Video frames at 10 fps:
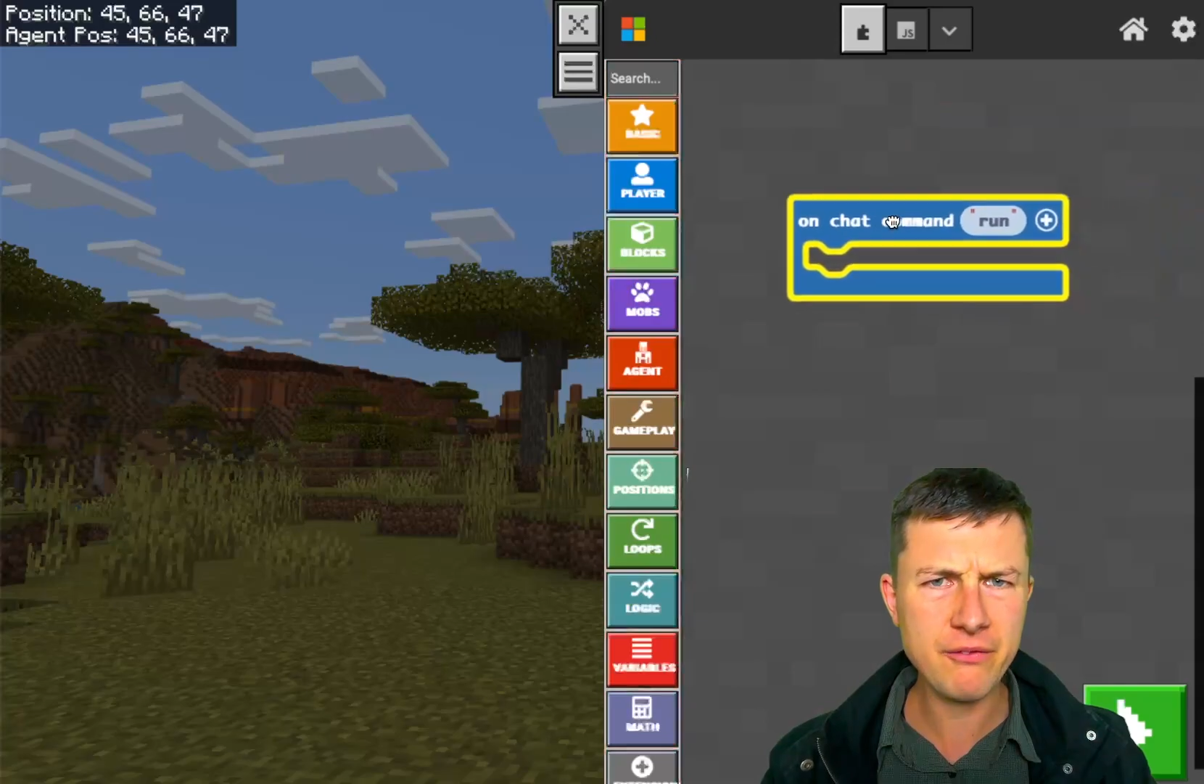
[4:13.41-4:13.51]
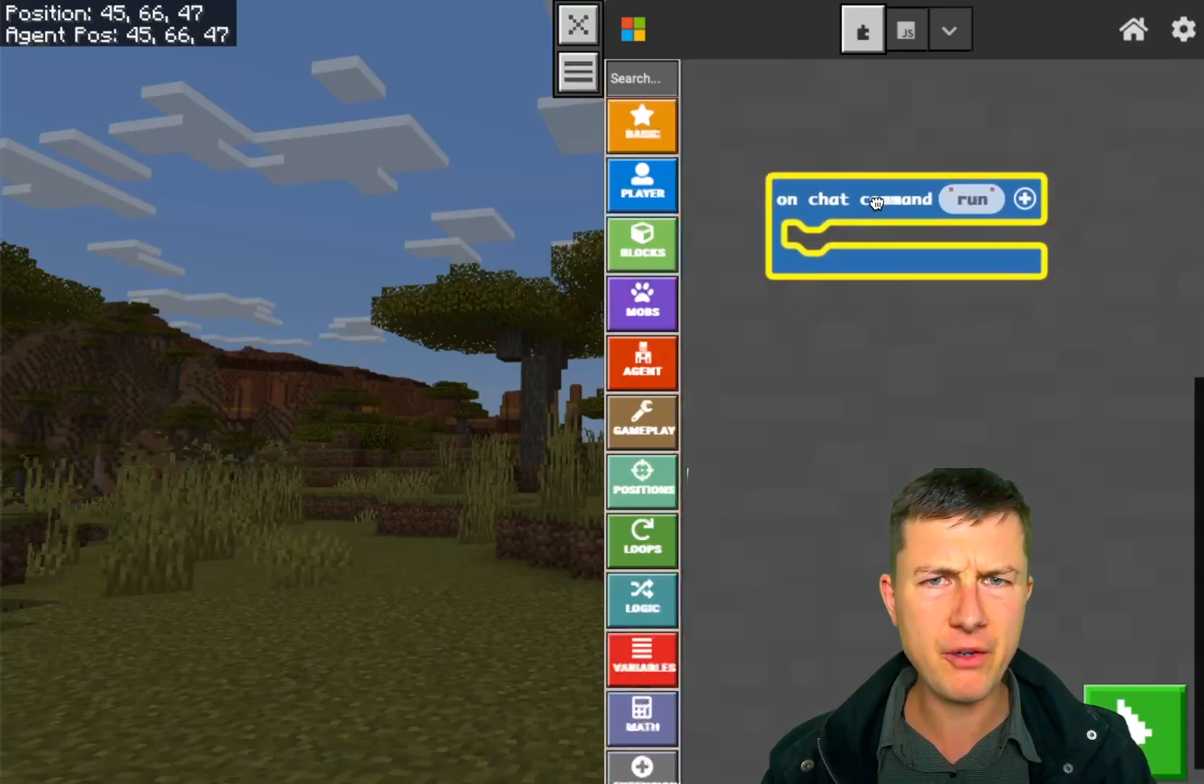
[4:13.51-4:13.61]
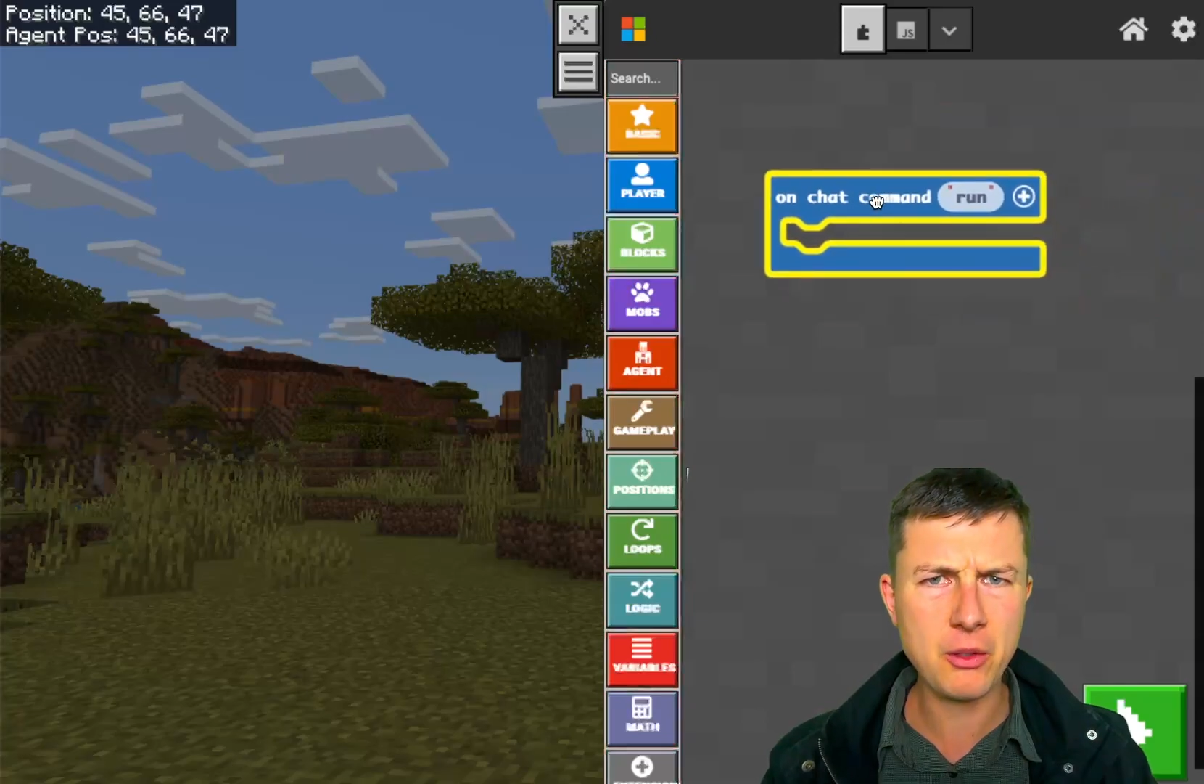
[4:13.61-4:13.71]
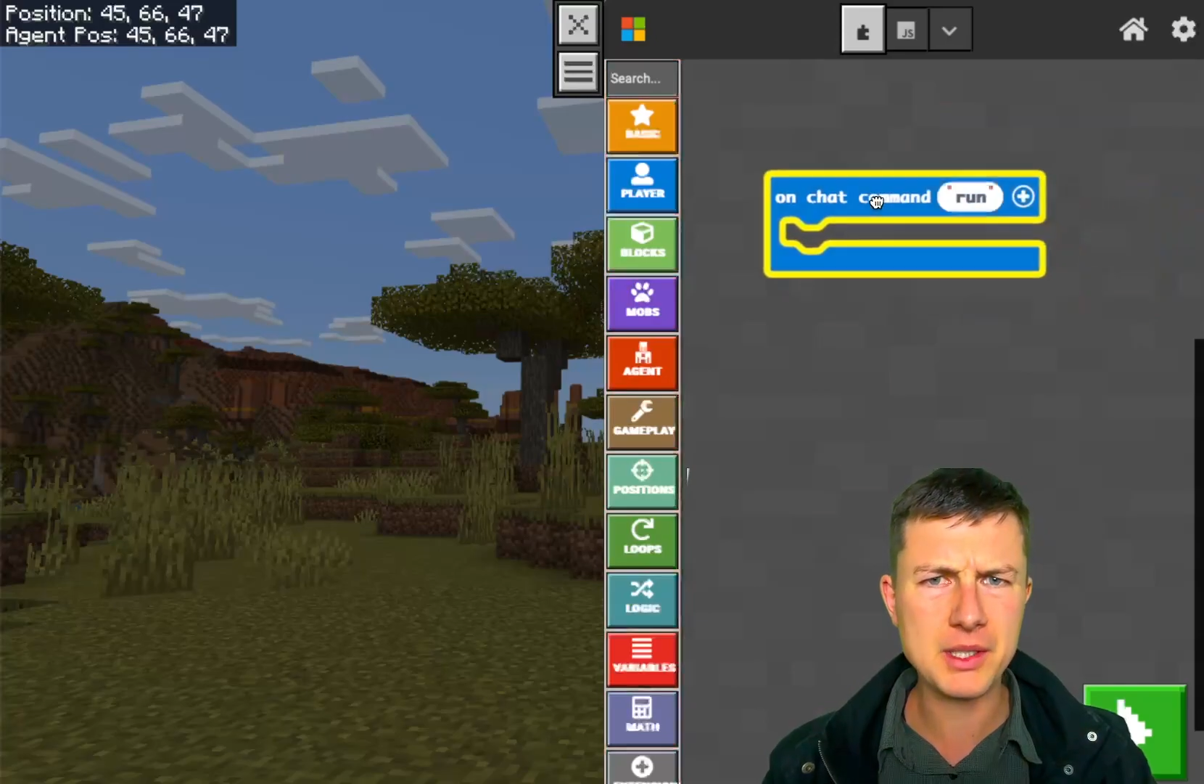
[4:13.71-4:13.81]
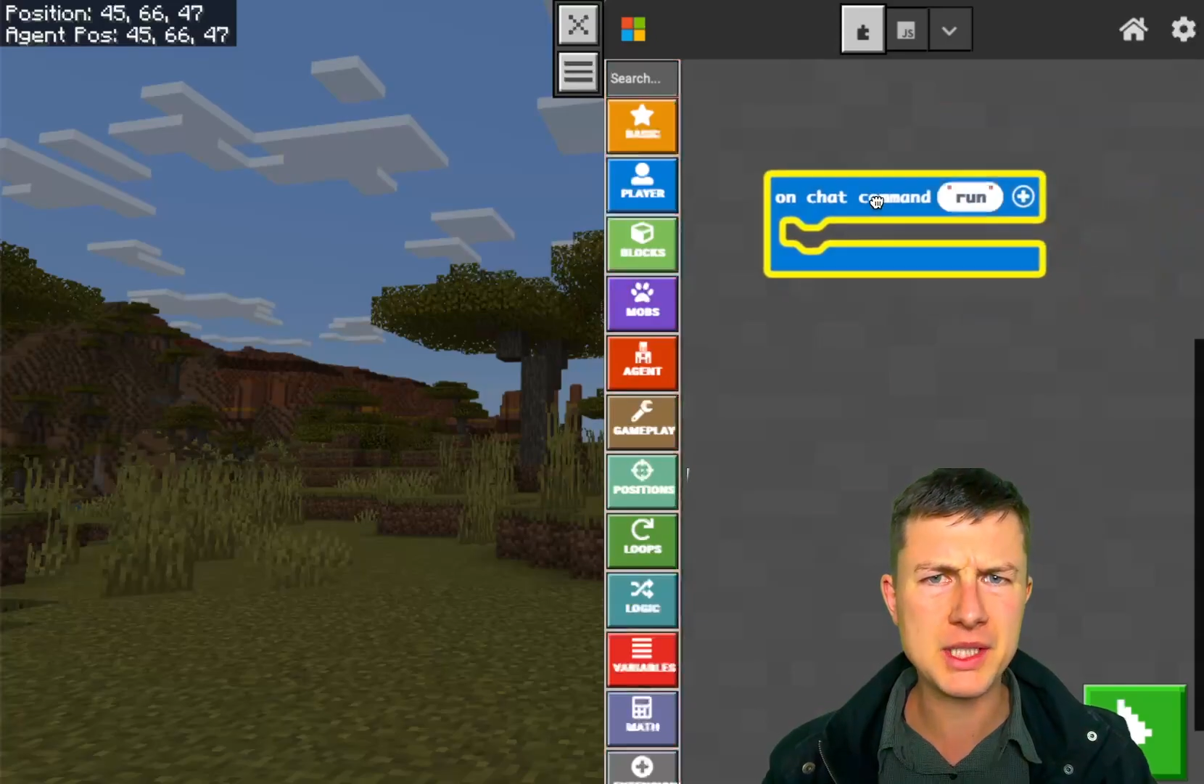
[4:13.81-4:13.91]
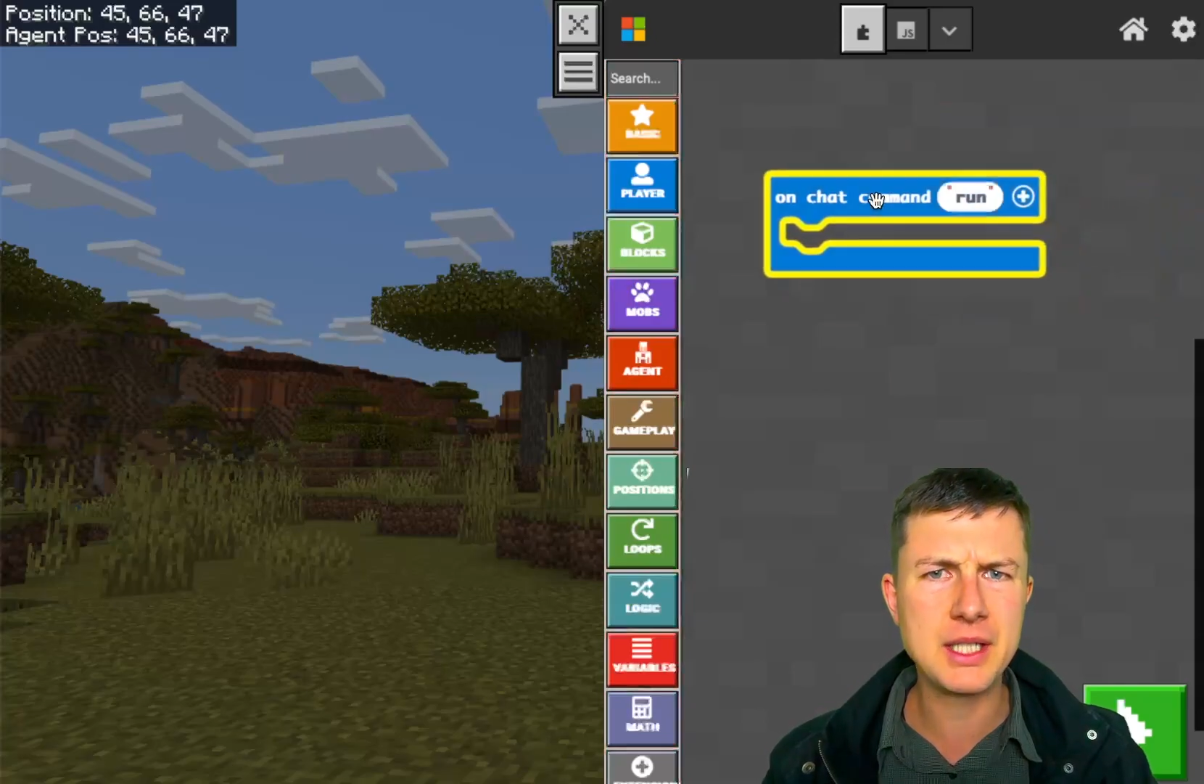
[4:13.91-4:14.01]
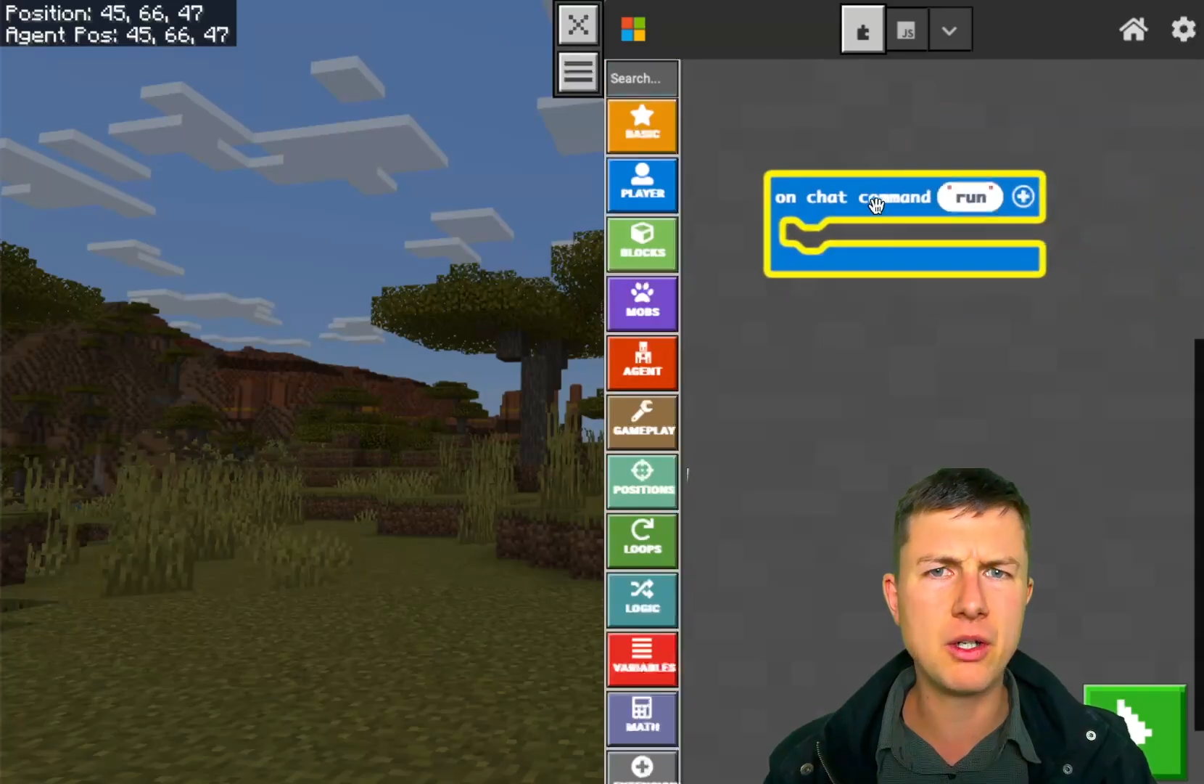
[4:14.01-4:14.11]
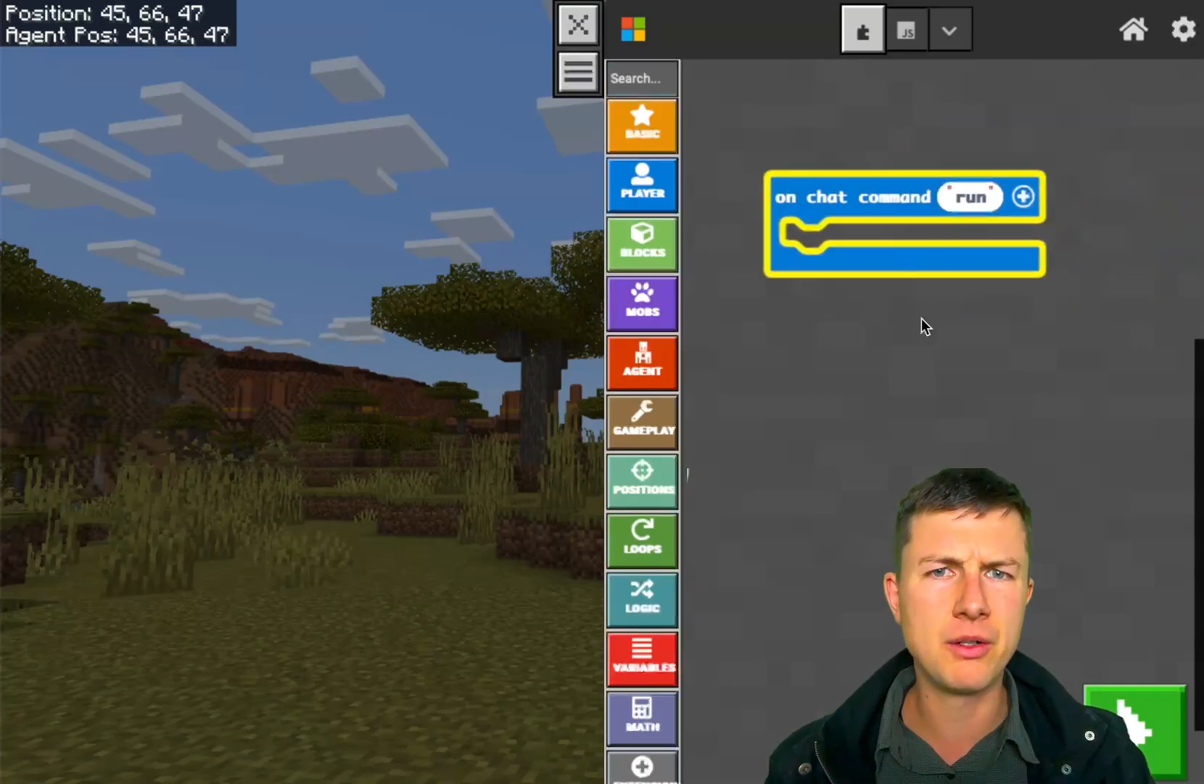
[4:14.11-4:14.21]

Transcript: focus in